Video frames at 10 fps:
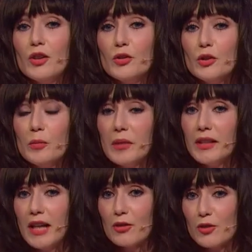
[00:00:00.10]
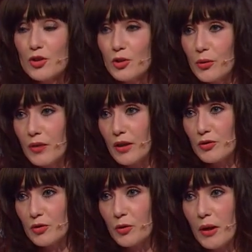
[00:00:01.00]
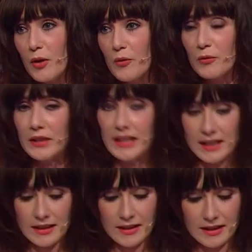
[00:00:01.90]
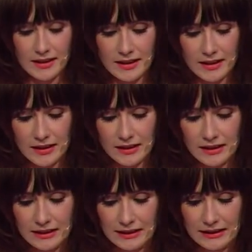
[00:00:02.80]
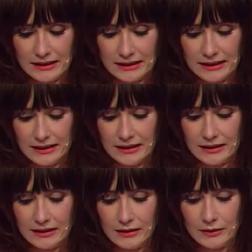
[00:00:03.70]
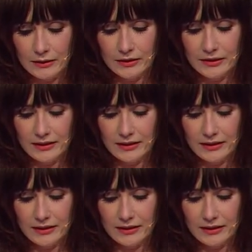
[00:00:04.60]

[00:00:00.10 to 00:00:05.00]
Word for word: The European Actress 2012 is. Oh.